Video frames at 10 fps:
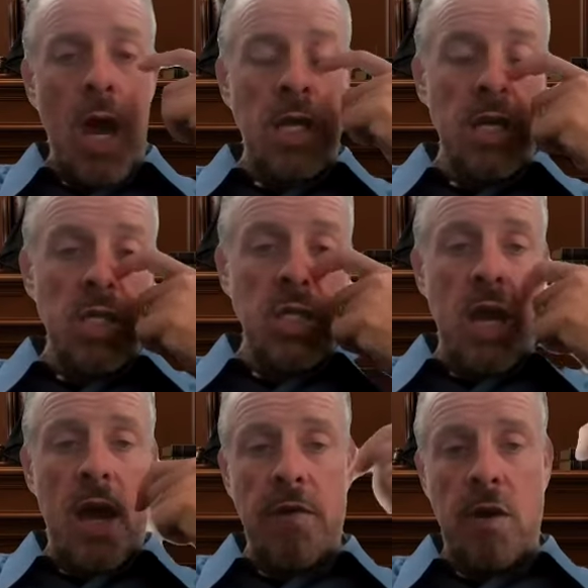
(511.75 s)
I need you
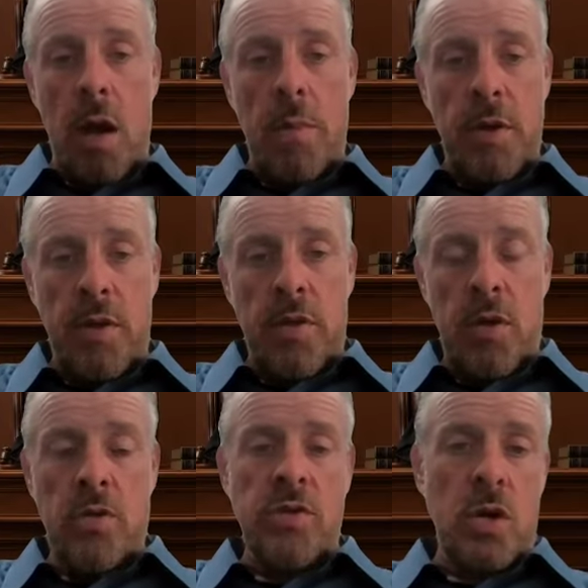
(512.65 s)
to have a copy of
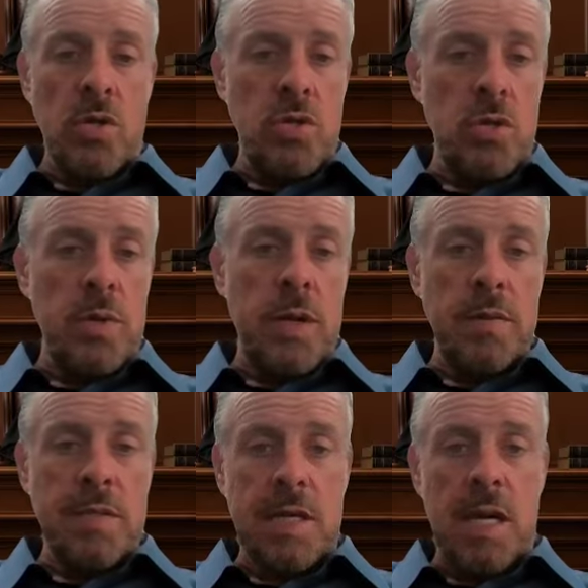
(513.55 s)
those or to be
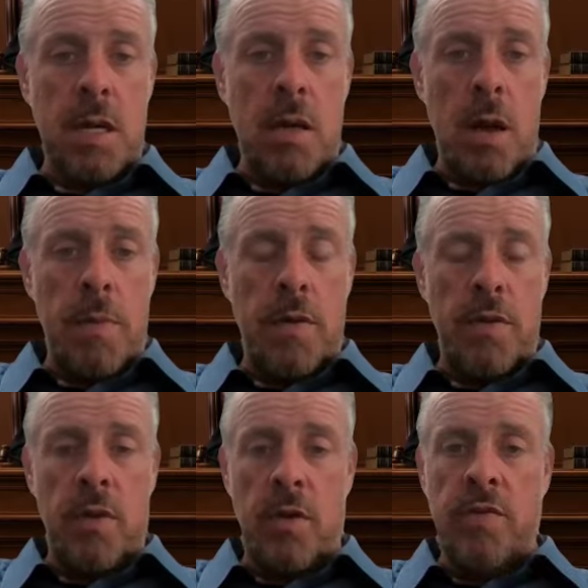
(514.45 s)
able to get a
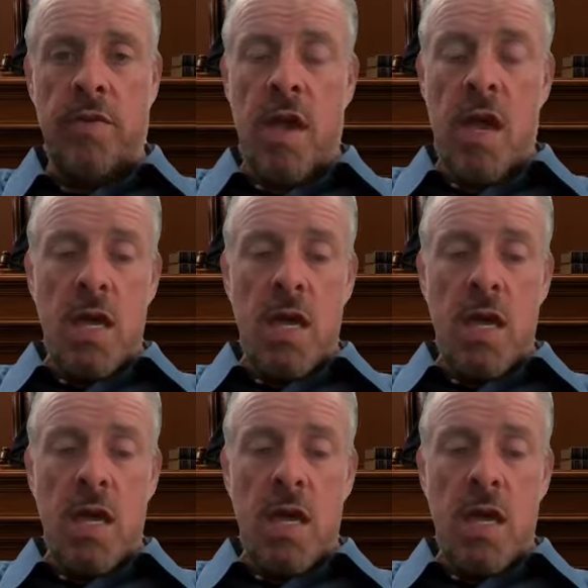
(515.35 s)
copy of those